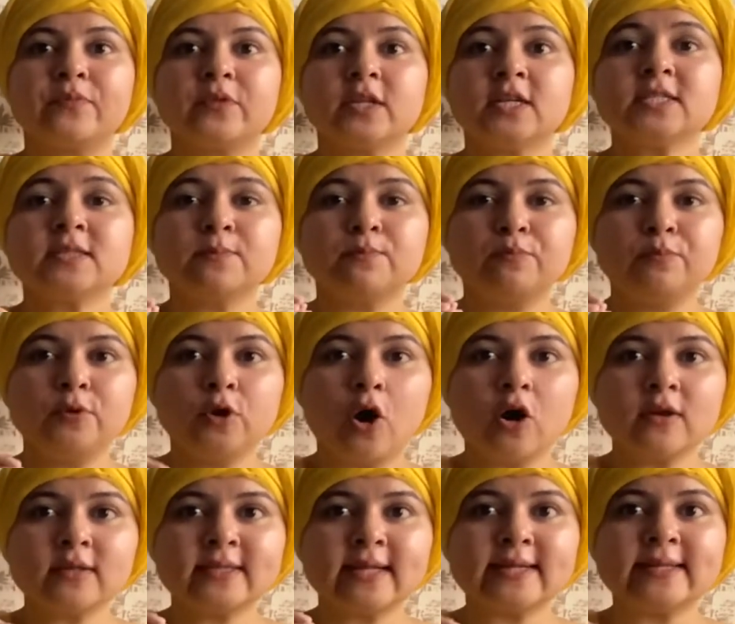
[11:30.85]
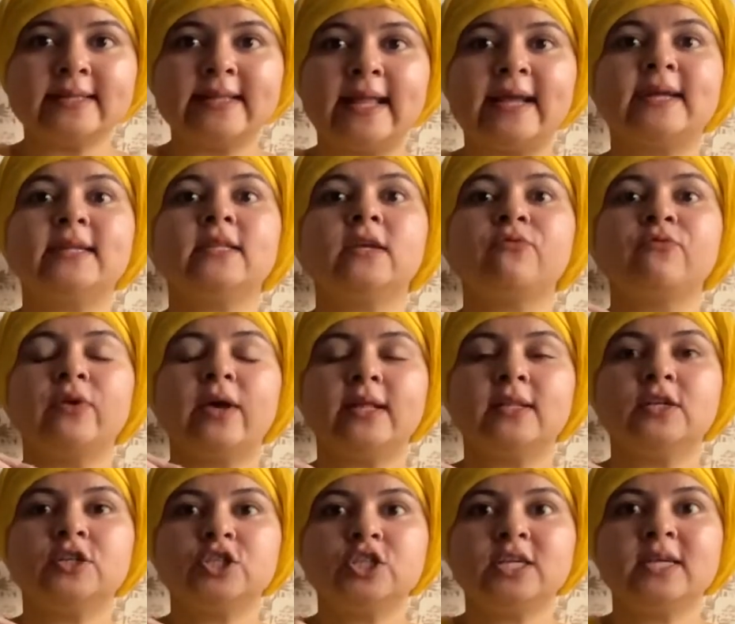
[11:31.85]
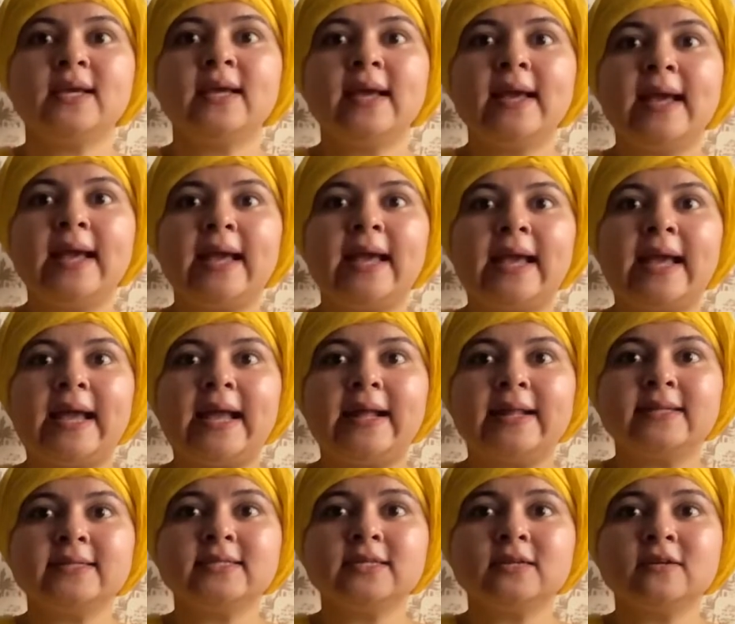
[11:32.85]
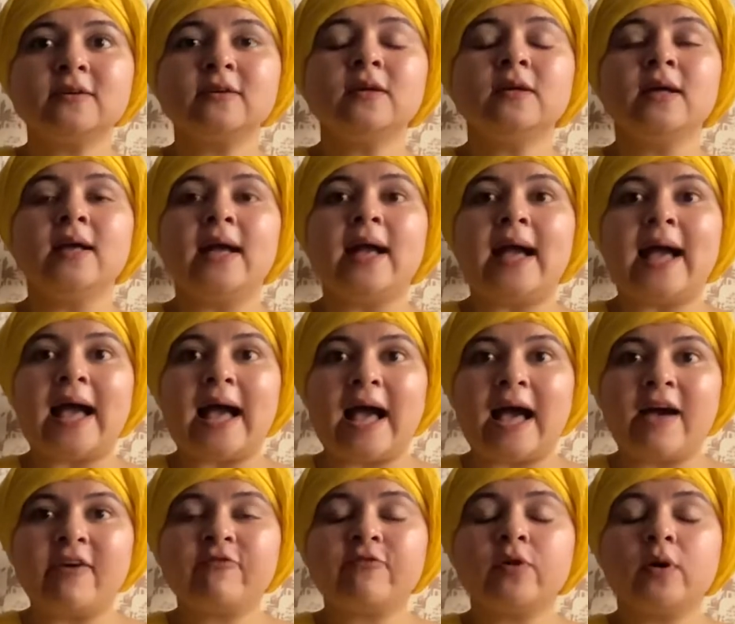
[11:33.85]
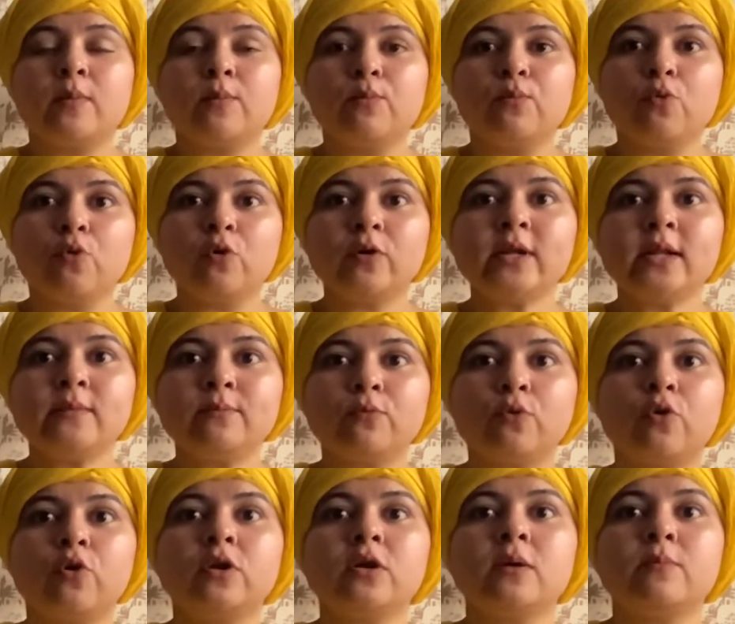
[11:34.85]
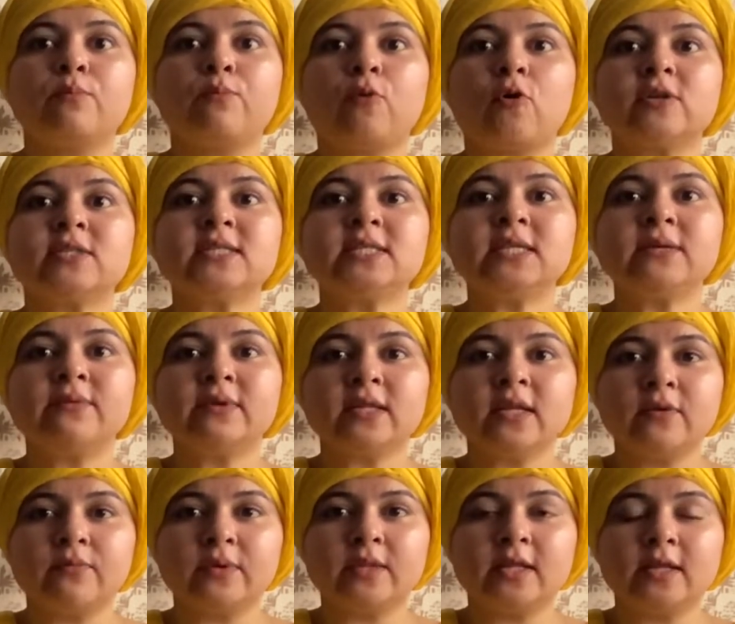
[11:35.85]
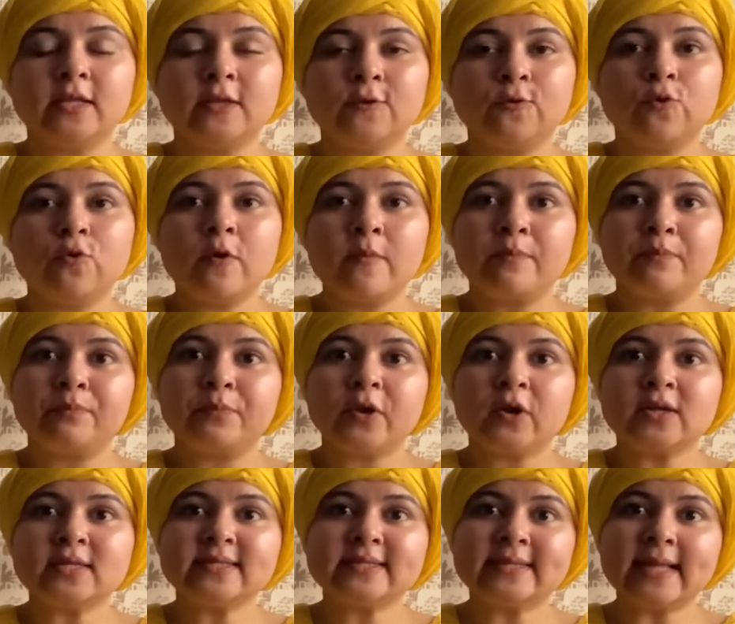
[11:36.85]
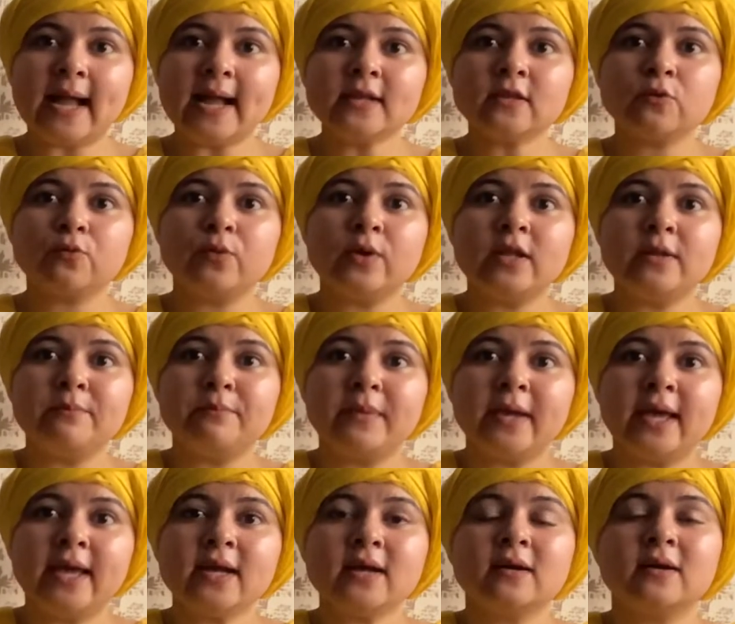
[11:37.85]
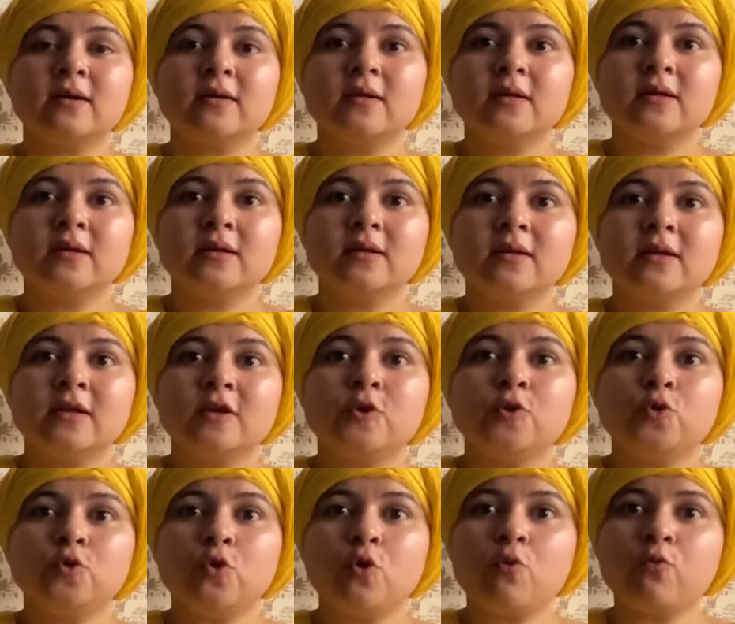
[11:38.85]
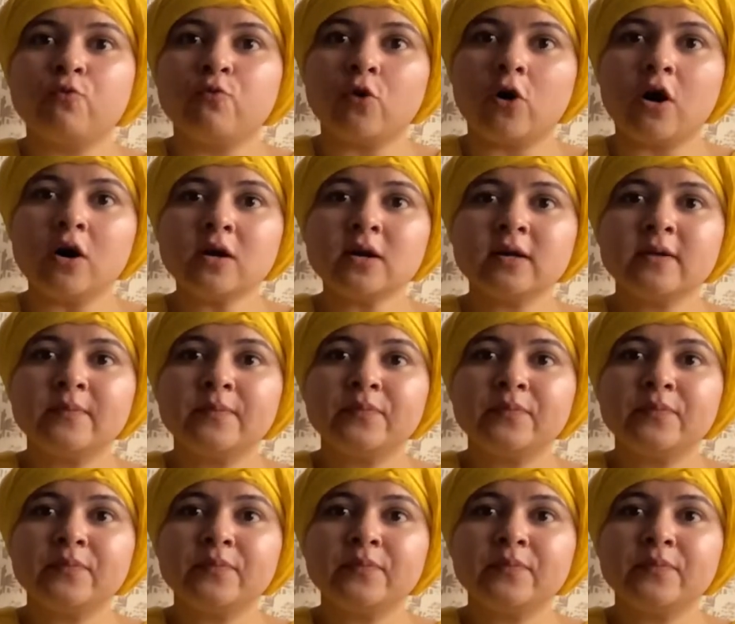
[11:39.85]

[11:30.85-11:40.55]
Just block that negative energy and have more and more positivity within you, because that will make you work,